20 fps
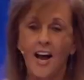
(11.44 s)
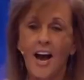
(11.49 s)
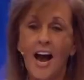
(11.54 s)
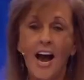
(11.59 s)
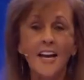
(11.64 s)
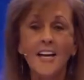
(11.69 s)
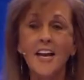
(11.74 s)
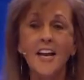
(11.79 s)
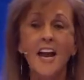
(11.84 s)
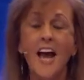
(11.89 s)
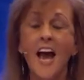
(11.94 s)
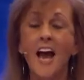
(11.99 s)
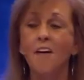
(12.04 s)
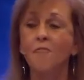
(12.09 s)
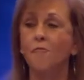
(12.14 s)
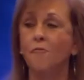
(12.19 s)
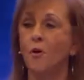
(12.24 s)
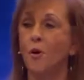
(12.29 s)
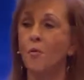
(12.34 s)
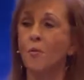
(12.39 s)
I didn't
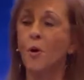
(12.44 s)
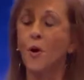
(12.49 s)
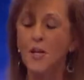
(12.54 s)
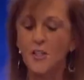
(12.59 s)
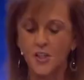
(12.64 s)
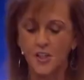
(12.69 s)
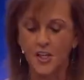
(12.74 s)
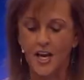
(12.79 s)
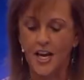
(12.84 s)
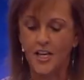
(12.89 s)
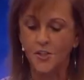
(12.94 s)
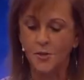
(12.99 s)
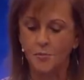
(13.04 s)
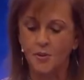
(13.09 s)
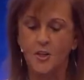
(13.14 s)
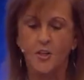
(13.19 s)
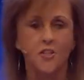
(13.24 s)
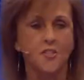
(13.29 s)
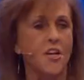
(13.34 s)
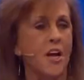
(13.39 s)
have formal education
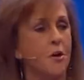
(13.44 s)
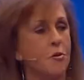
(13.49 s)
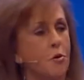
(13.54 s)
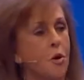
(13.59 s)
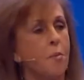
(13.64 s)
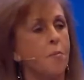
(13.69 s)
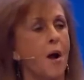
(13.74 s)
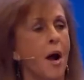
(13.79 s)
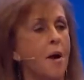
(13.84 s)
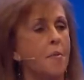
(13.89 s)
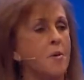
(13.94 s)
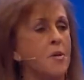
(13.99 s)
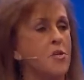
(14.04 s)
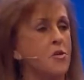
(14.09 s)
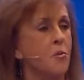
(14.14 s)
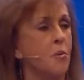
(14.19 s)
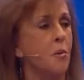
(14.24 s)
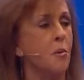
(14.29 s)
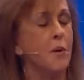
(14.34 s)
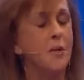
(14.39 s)
because I grew up
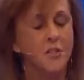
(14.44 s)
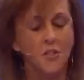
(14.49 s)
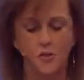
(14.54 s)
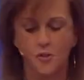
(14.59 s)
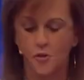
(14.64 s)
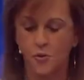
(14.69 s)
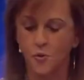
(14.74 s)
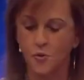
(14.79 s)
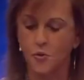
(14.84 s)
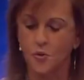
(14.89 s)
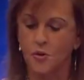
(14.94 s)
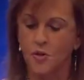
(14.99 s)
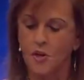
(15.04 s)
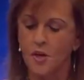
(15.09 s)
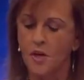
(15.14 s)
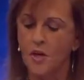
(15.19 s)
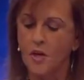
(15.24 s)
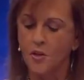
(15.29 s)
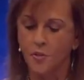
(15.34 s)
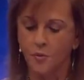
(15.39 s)
Amish and we went to school
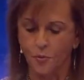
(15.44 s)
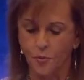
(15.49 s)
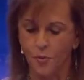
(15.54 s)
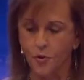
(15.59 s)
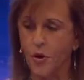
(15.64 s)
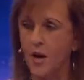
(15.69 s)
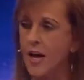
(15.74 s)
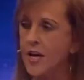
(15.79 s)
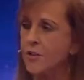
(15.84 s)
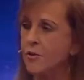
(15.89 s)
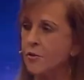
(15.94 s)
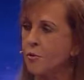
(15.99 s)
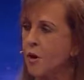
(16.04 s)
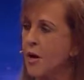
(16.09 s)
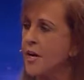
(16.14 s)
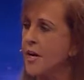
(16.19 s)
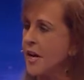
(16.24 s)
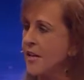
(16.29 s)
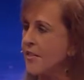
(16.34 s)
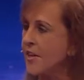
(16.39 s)
through eighth
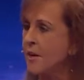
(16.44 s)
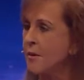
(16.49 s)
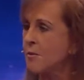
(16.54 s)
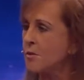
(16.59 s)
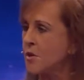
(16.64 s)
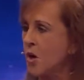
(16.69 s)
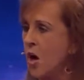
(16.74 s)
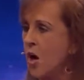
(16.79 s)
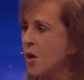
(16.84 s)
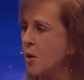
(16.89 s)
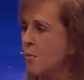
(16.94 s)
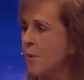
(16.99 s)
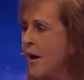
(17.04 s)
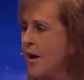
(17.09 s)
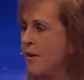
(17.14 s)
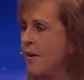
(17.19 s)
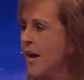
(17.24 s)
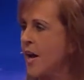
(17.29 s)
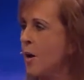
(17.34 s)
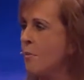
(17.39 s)
grade, and then it was all
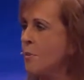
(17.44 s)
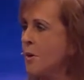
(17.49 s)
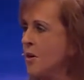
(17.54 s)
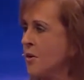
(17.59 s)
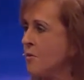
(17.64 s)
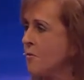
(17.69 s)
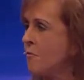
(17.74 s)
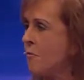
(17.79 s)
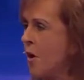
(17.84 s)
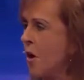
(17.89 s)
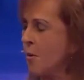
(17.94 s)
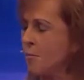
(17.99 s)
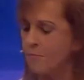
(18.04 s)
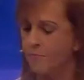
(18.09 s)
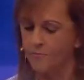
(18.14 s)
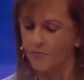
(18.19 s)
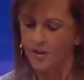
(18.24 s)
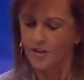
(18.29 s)
about helping on the farm.